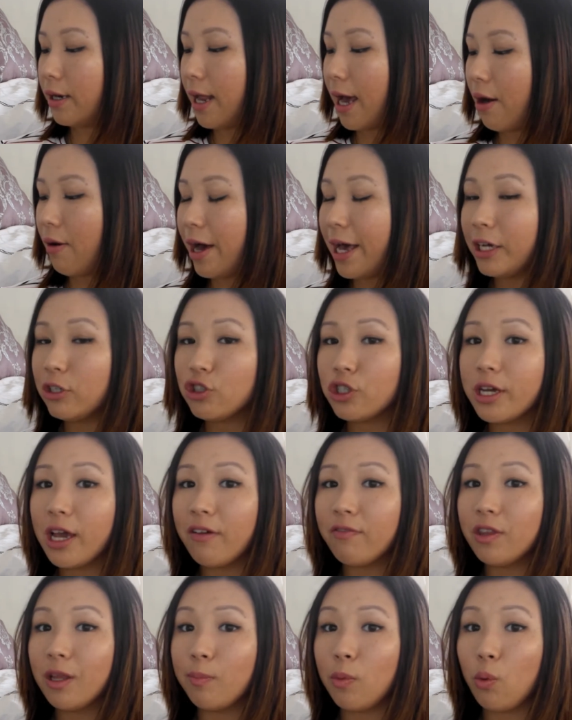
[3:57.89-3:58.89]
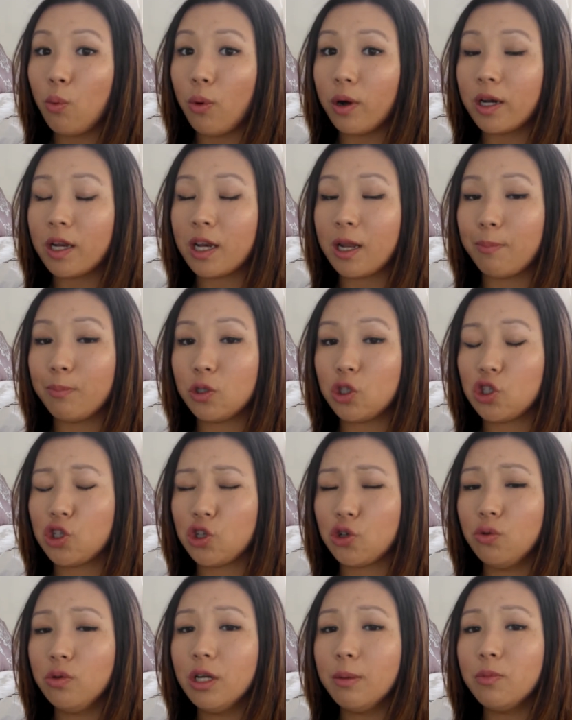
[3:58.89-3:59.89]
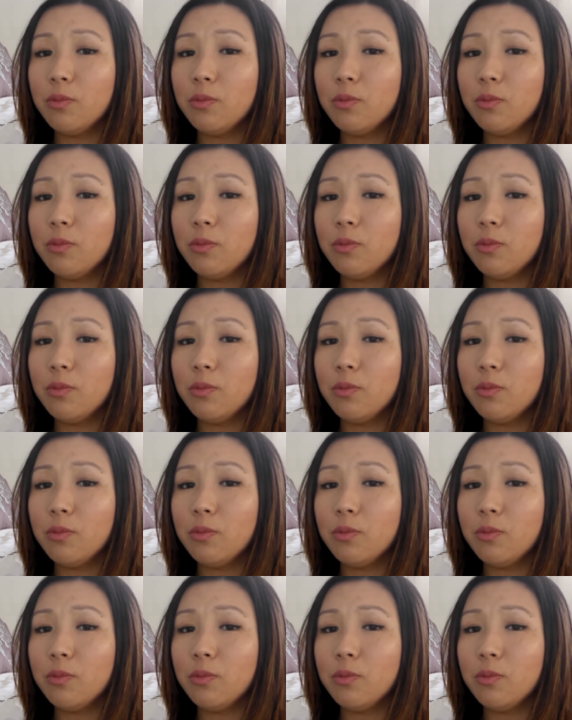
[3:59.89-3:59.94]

Now I actually have number 1 and number 2. Number